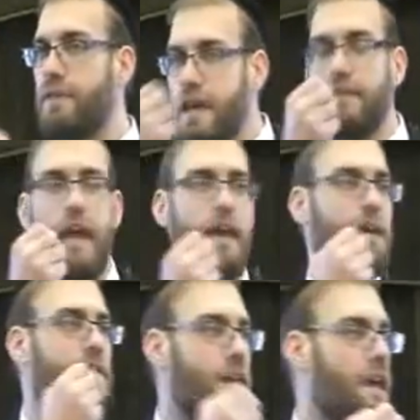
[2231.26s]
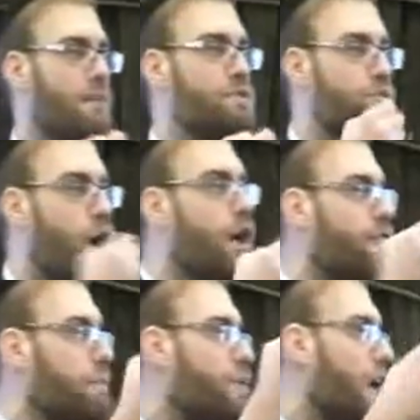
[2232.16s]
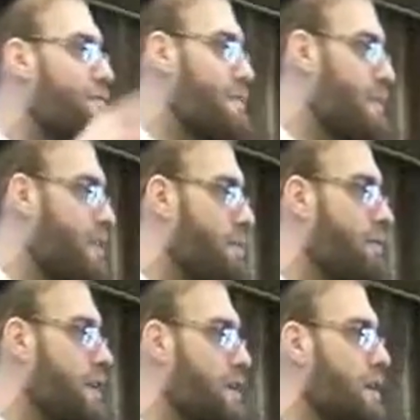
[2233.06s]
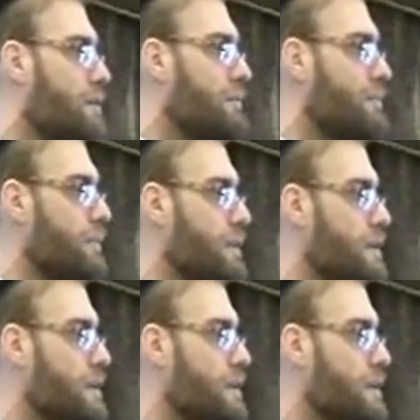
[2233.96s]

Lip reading: dictated to him, drove him away from Avraham Avinu.